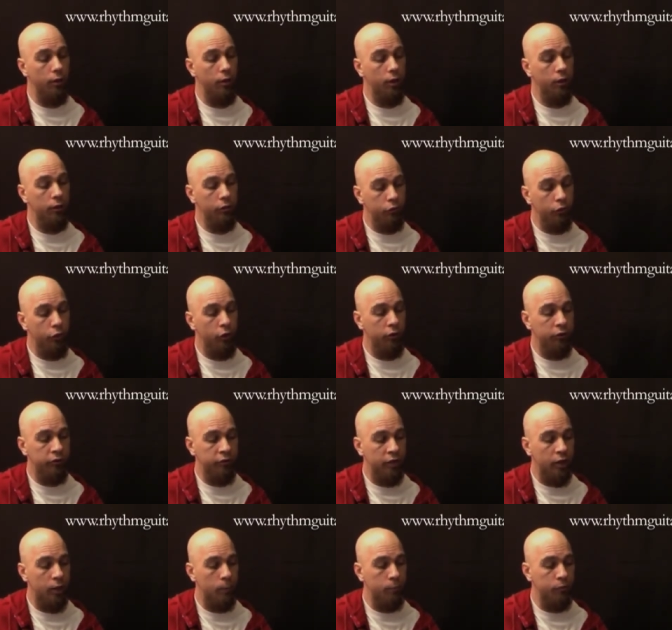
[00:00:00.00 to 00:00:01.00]
a guitar
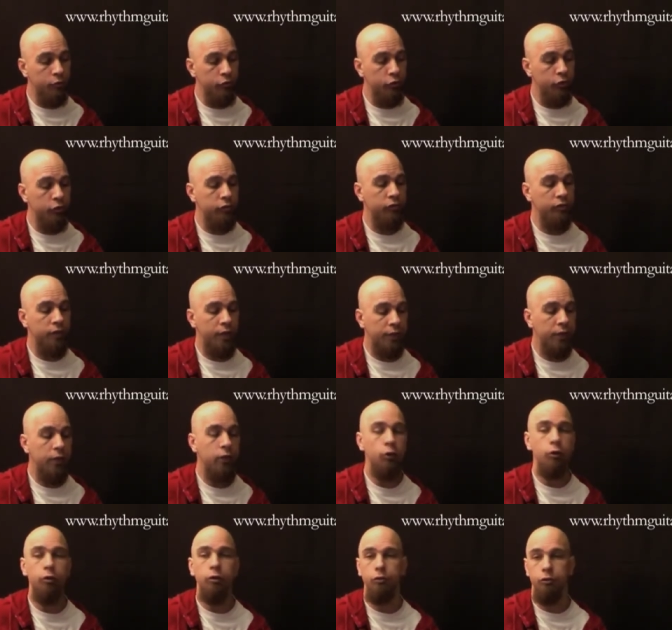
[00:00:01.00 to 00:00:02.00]
setup is just
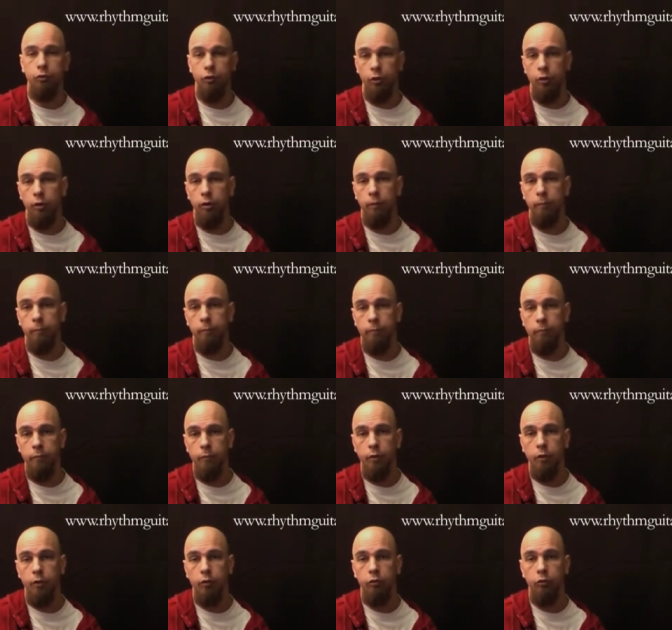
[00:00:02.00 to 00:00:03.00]
taking your guitar
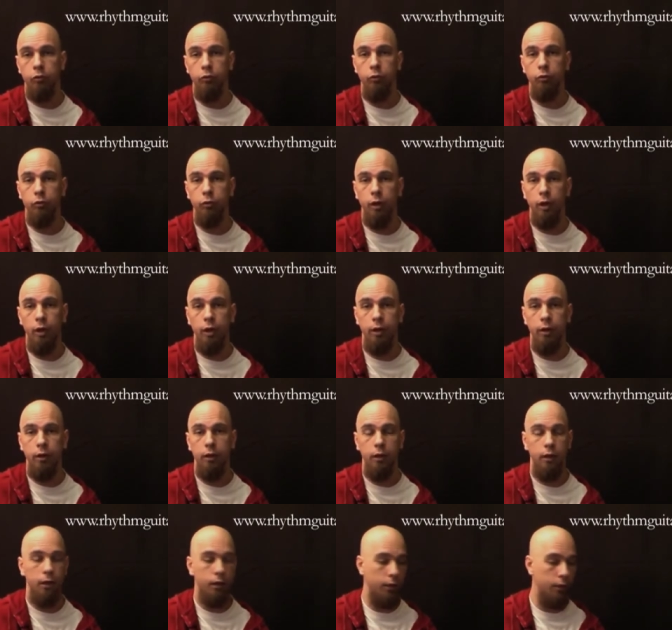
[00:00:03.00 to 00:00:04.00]
to a
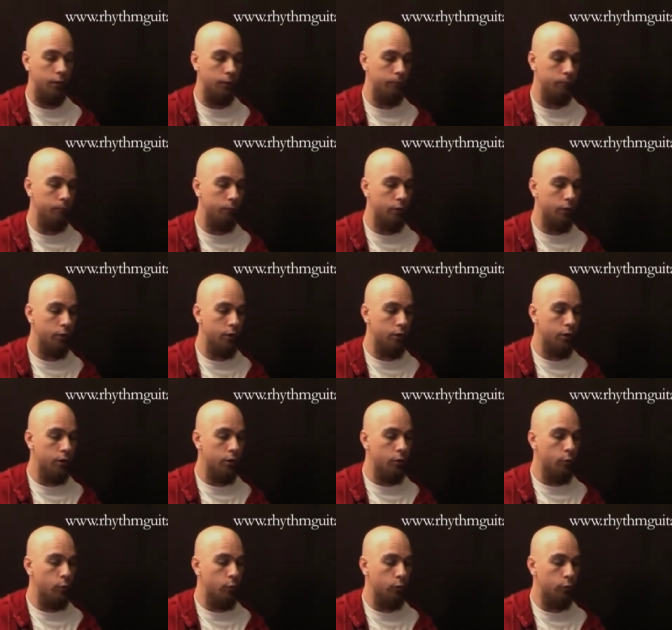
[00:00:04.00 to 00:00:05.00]
uh,
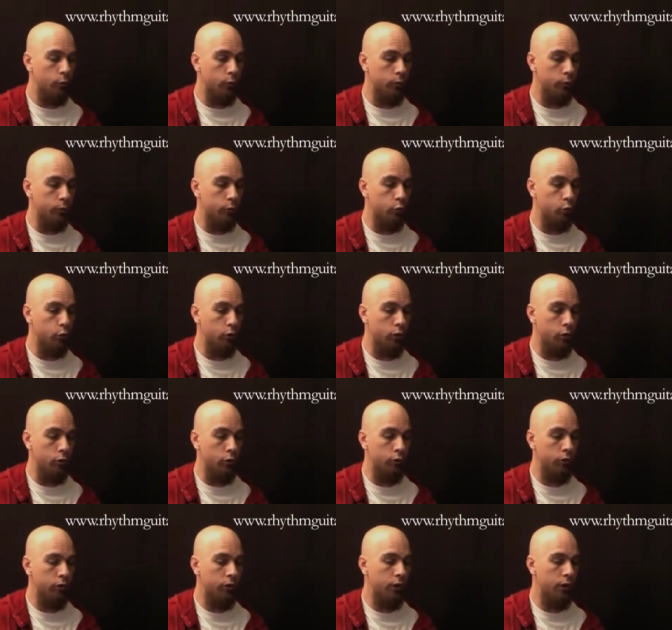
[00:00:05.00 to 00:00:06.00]
what what we call a
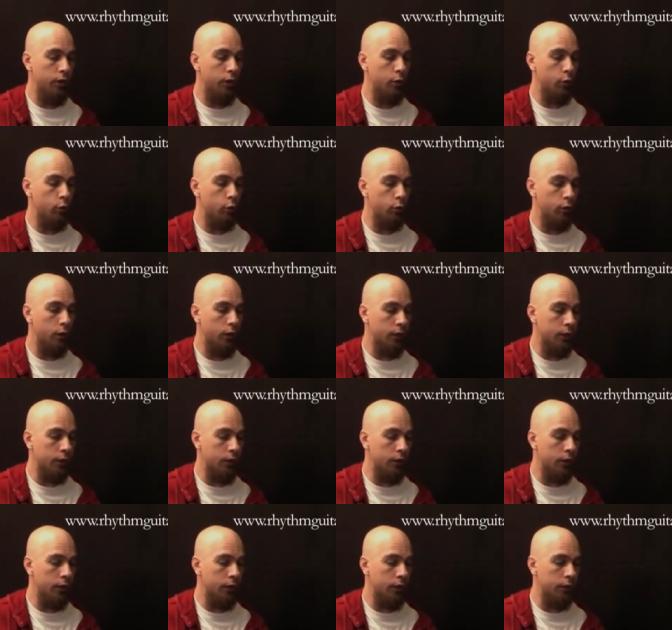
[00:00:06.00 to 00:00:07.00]
luthier, or a,
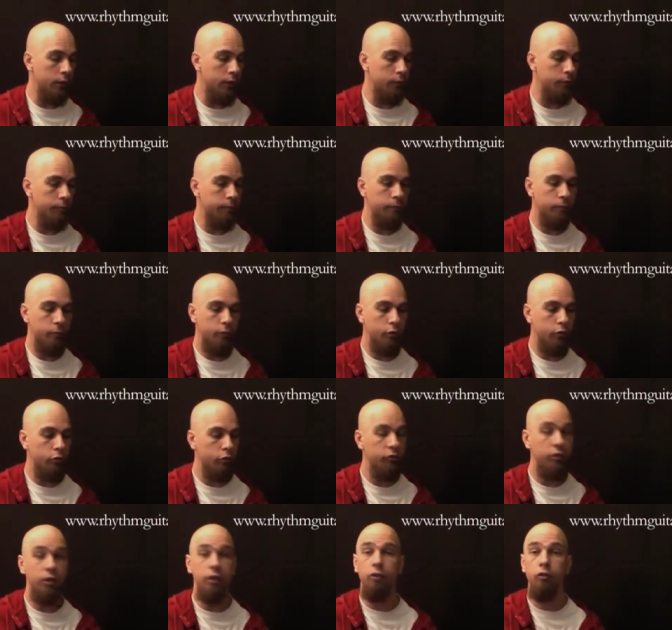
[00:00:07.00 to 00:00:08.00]
a
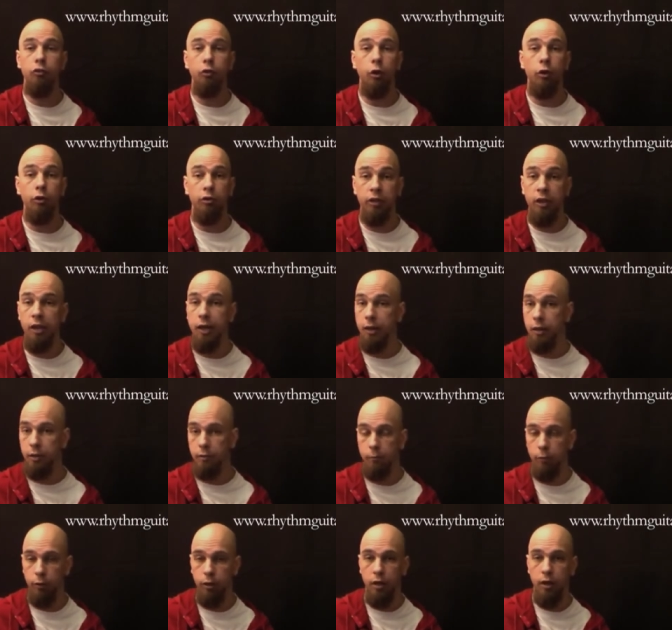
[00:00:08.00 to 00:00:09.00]
just a guitar tech.
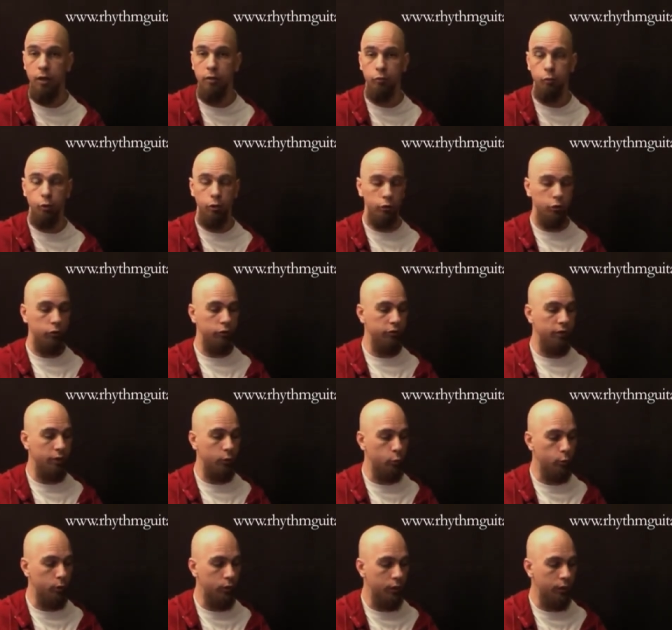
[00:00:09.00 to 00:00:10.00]
Okay, let's rather use that
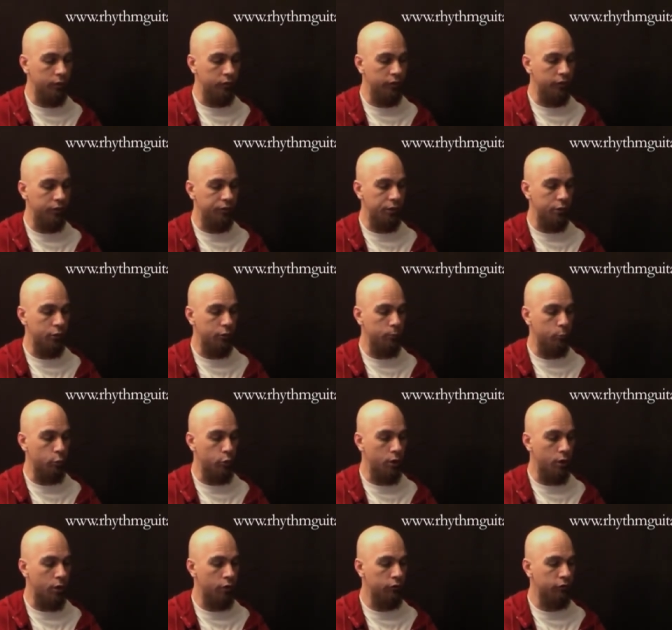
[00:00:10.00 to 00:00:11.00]
word, that's easier to
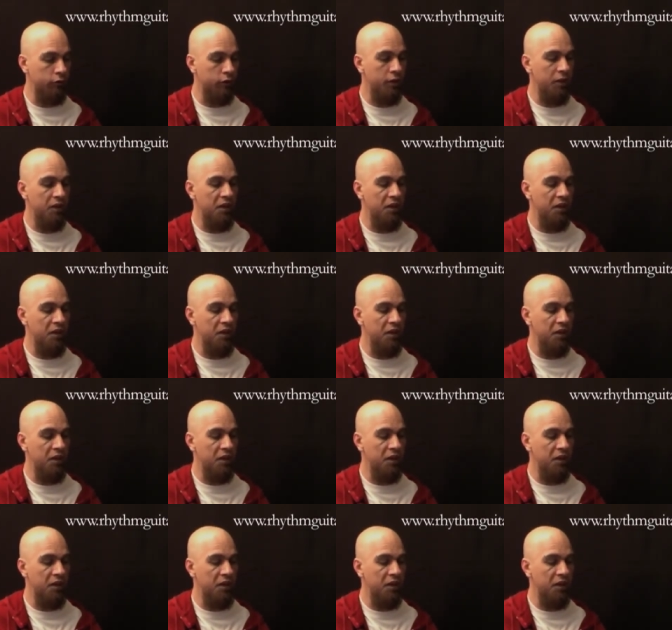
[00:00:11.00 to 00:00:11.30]
pronounce.